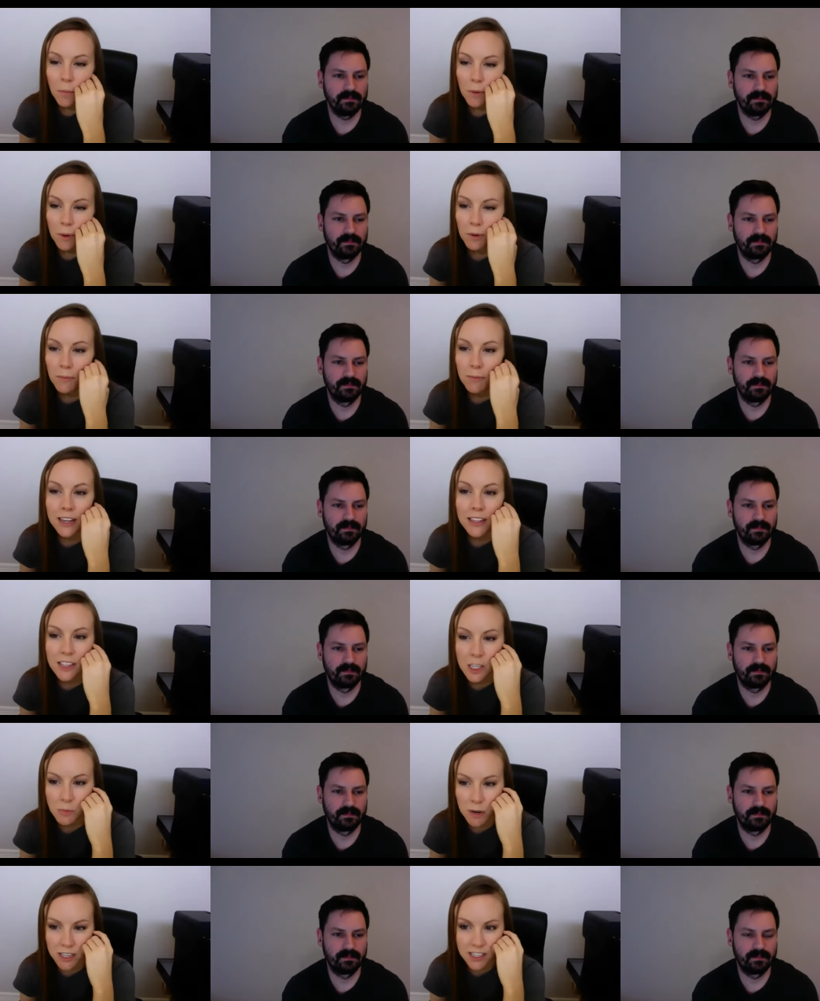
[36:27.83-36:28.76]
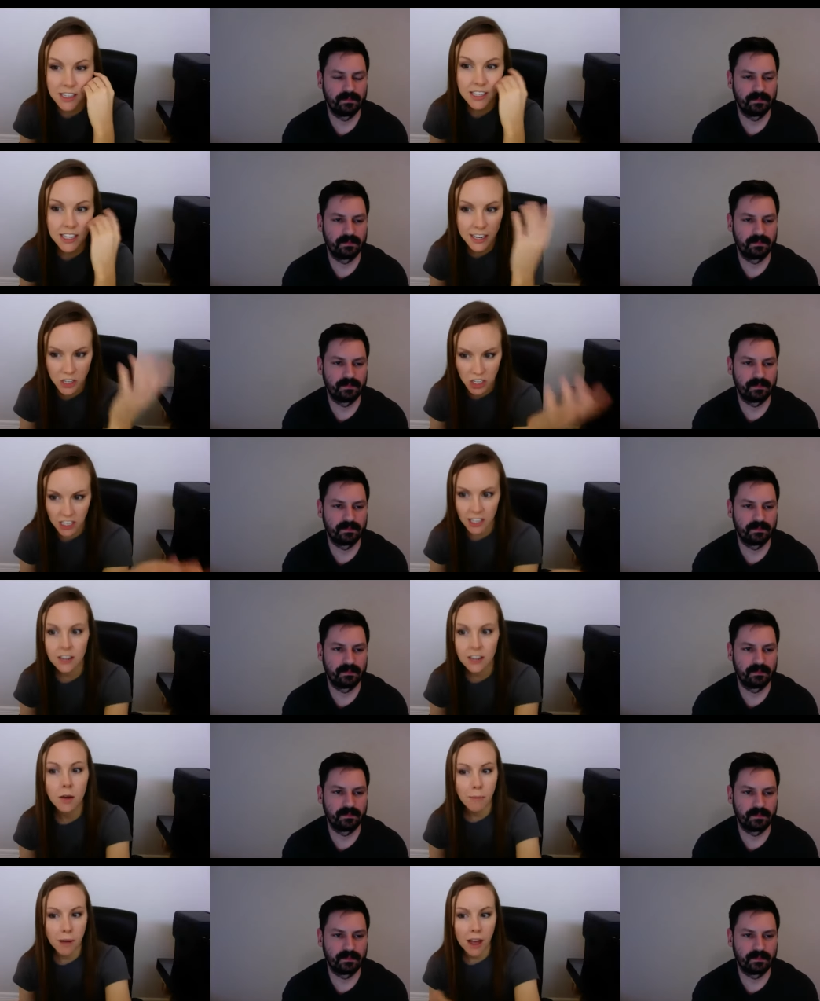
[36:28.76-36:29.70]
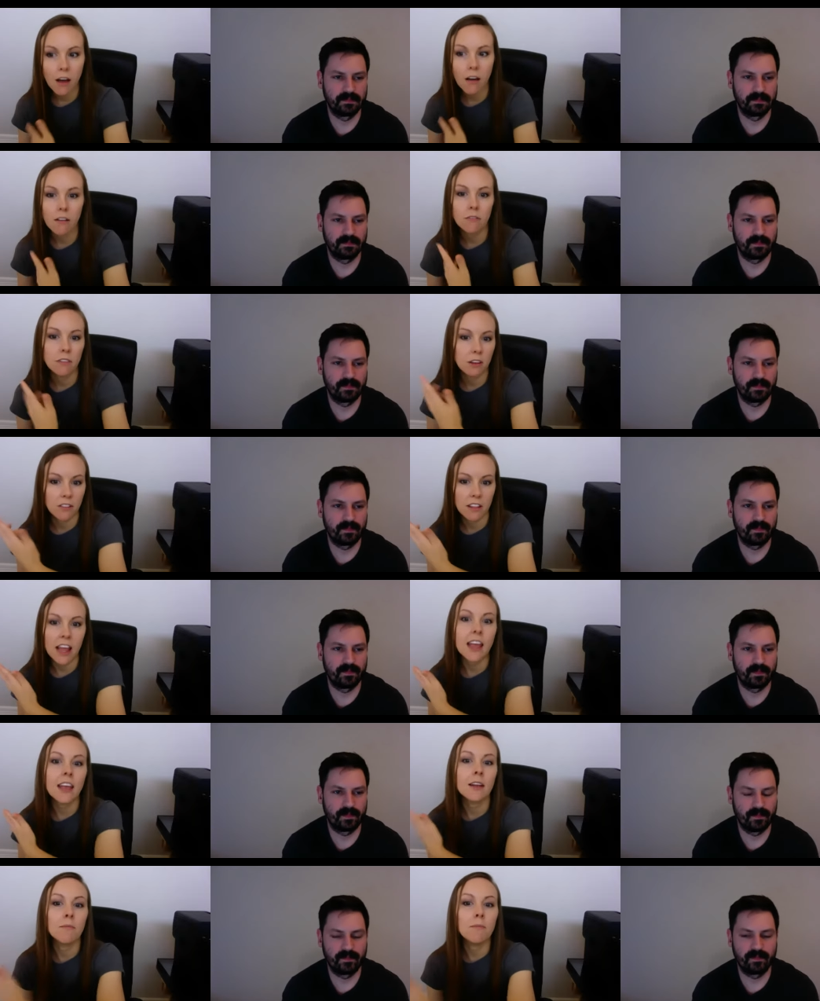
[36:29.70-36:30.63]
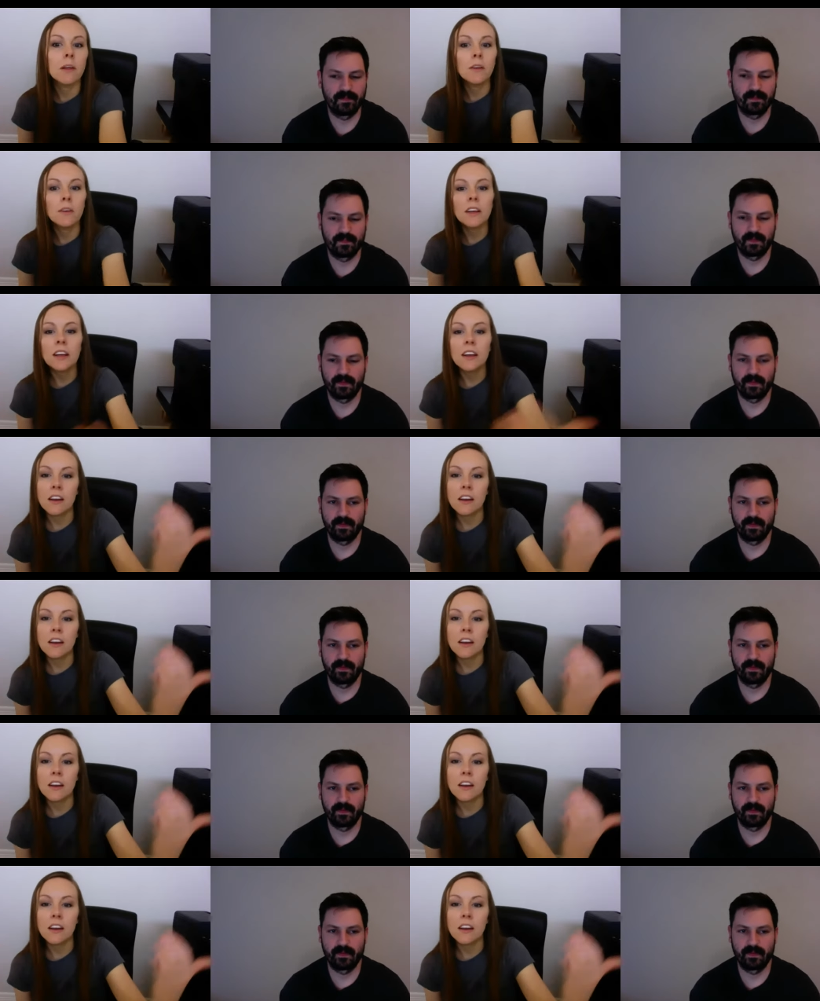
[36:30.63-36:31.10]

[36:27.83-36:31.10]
Speaker 1: we would make this presentation about you know the 8 million